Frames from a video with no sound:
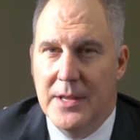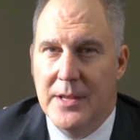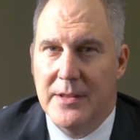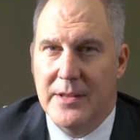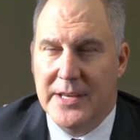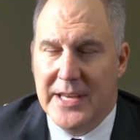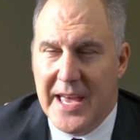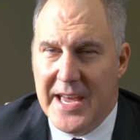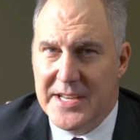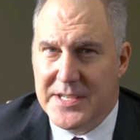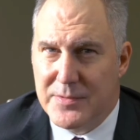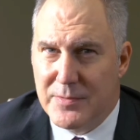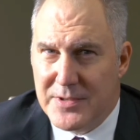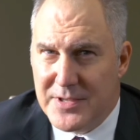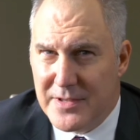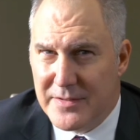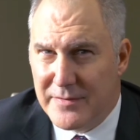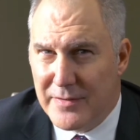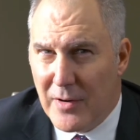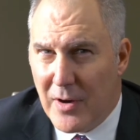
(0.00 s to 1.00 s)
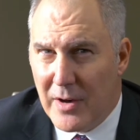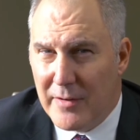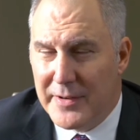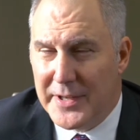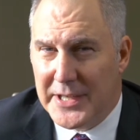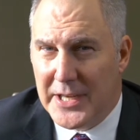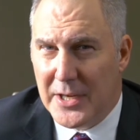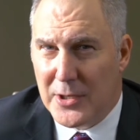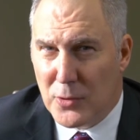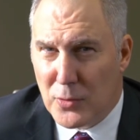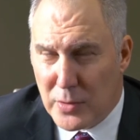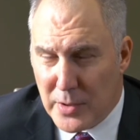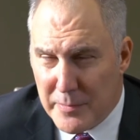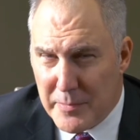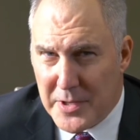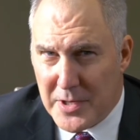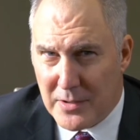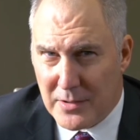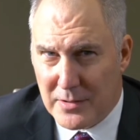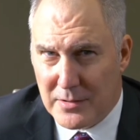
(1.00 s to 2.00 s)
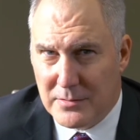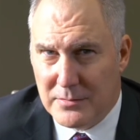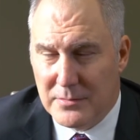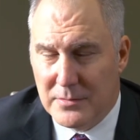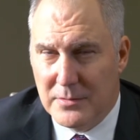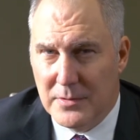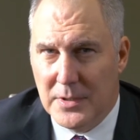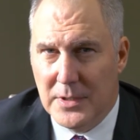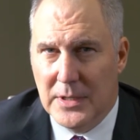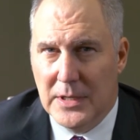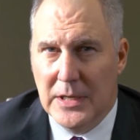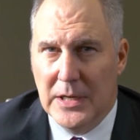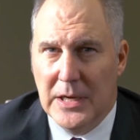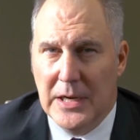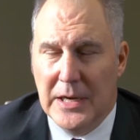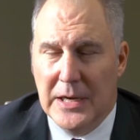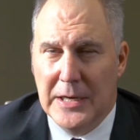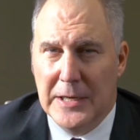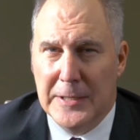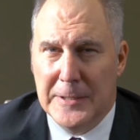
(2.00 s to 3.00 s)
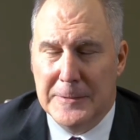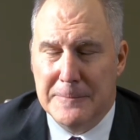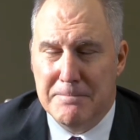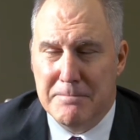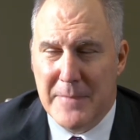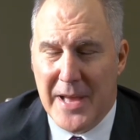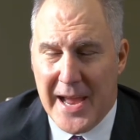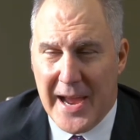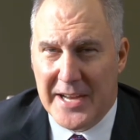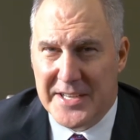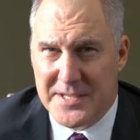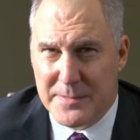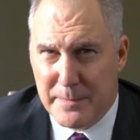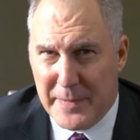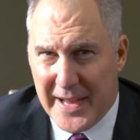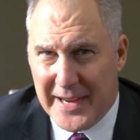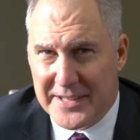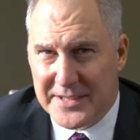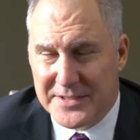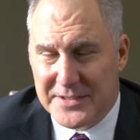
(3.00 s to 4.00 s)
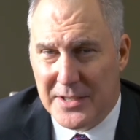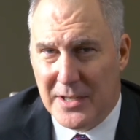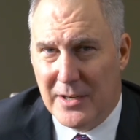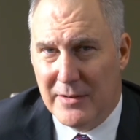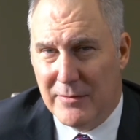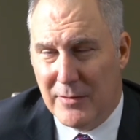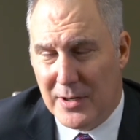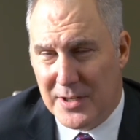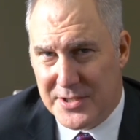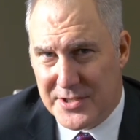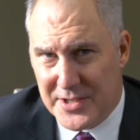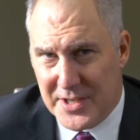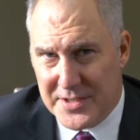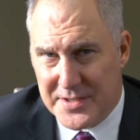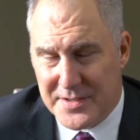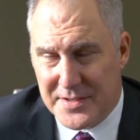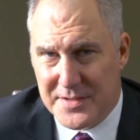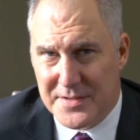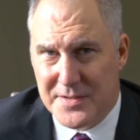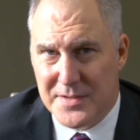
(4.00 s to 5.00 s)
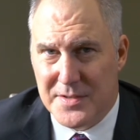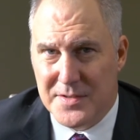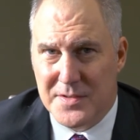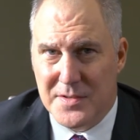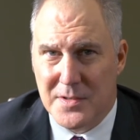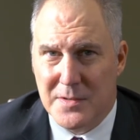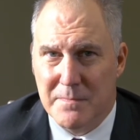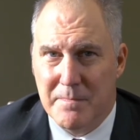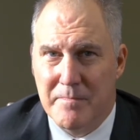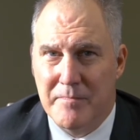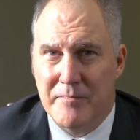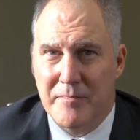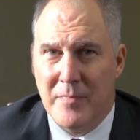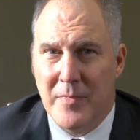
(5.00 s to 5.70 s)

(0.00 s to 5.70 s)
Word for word: The case was involving a criminal aspect of our justice system.